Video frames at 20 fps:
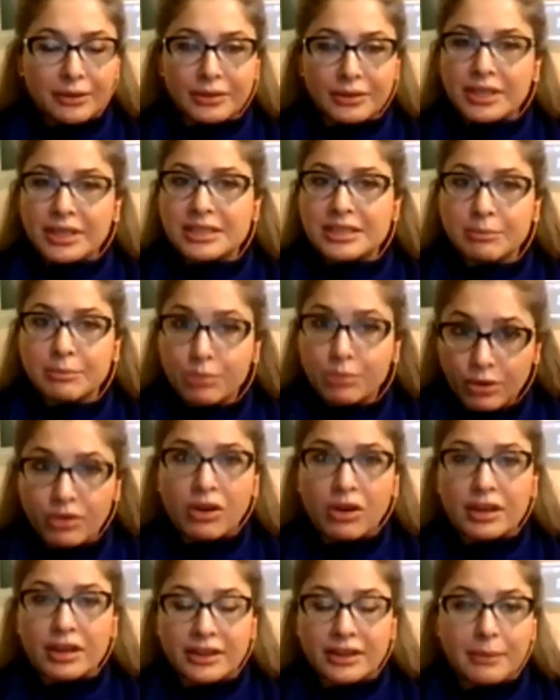There's a book called
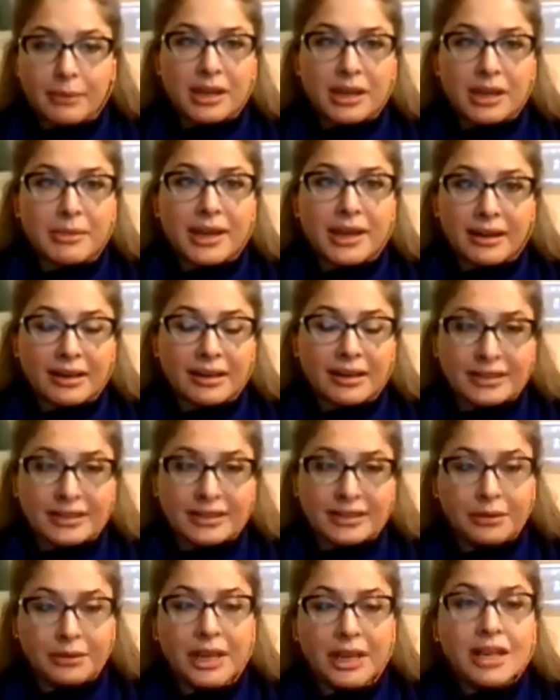Dumbing America Down,
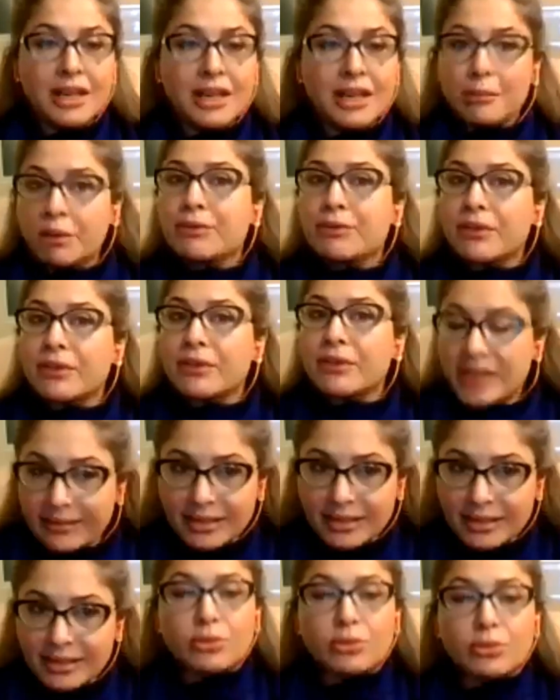but we've done this to
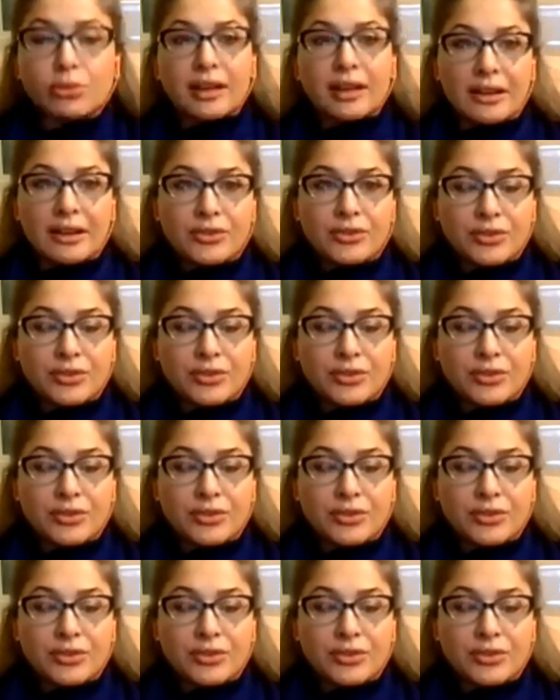our country.